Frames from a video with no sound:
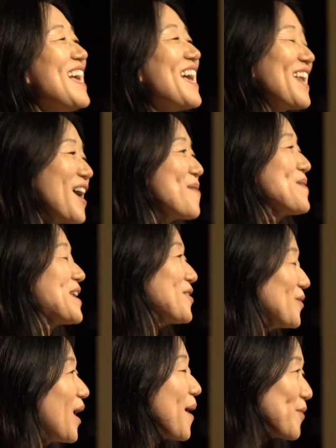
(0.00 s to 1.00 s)
And I mean,
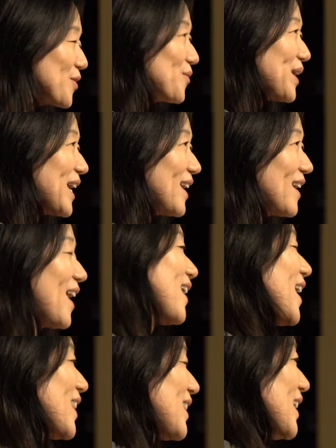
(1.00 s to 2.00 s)
I'm Korean, and
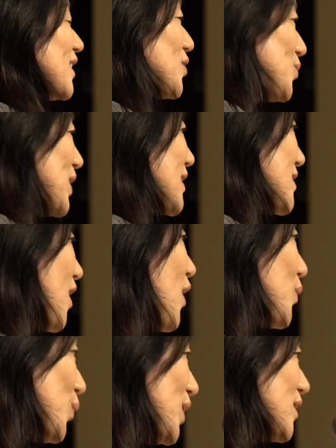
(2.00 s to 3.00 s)
I think Koreans
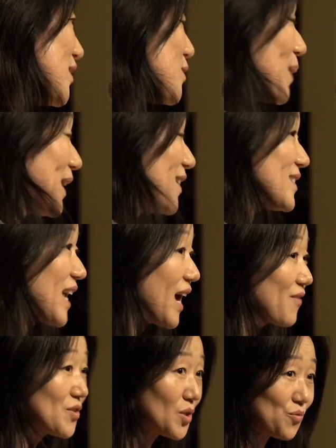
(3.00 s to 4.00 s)
are winners, because
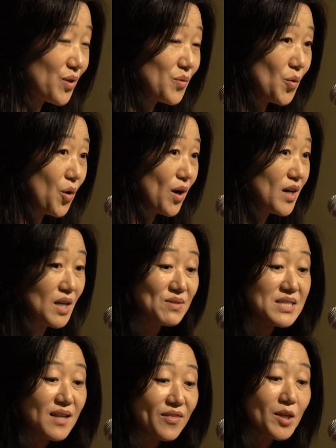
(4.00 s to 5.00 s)
after the Korean War, it
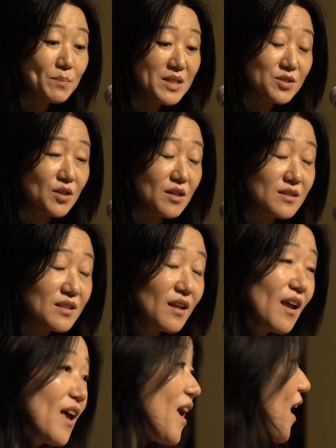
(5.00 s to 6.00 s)
was nothing but dirt,
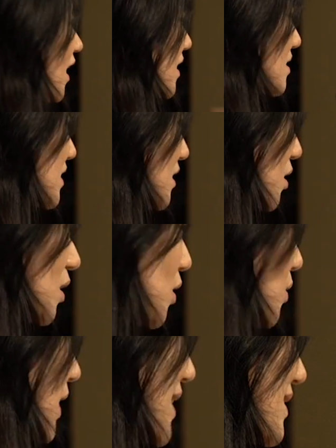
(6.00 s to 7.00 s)
and
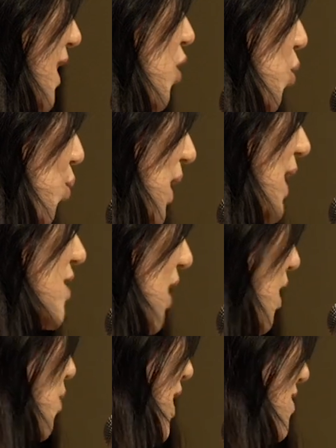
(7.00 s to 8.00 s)
less than 3
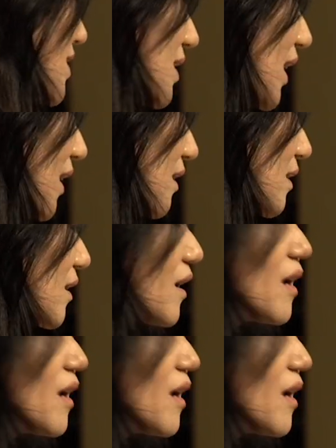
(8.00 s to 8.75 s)
generations later,